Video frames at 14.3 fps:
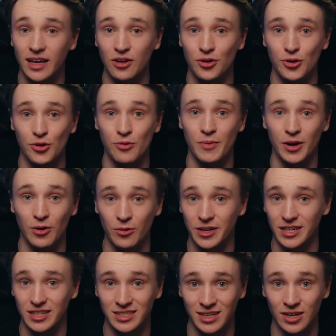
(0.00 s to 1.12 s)
a human on
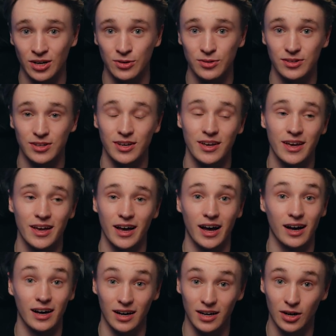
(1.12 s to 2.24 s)
these accounts.
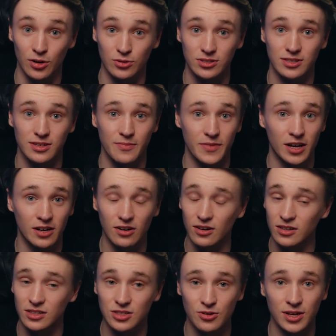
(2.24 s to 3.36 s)
And
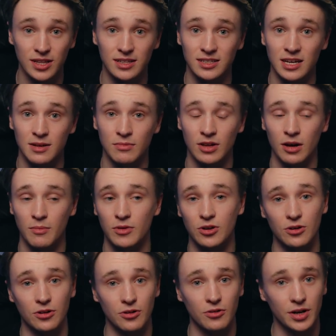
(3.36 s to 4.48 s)
also at the same time,
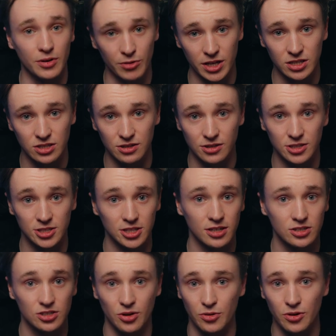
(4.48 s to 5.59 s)
you're doing a research.
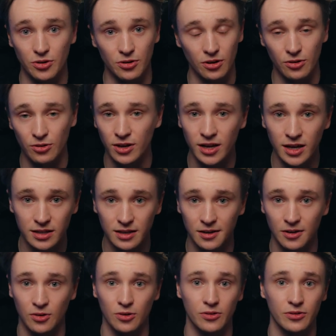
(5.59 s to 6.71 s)
So you're looking at their
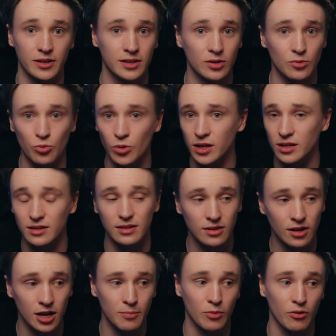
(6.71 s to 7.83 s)
content, what
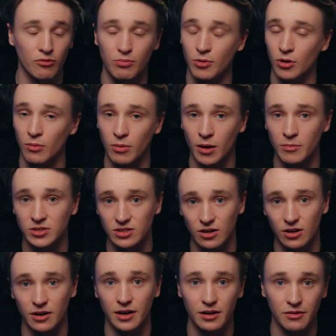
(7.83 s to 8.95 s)
type of problems
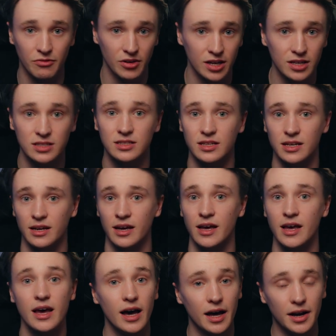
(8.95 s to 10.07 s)
are they facing,
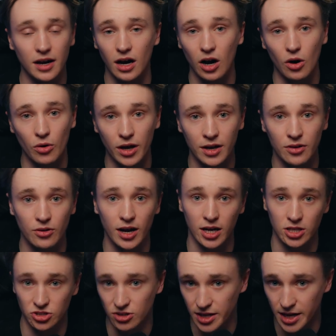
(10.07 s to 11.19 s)
and how can you
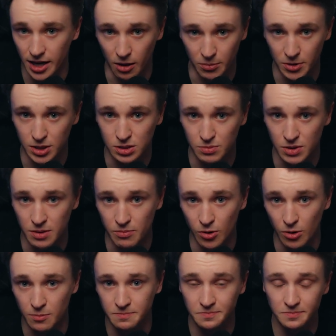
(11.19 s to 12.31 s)
actually help these people.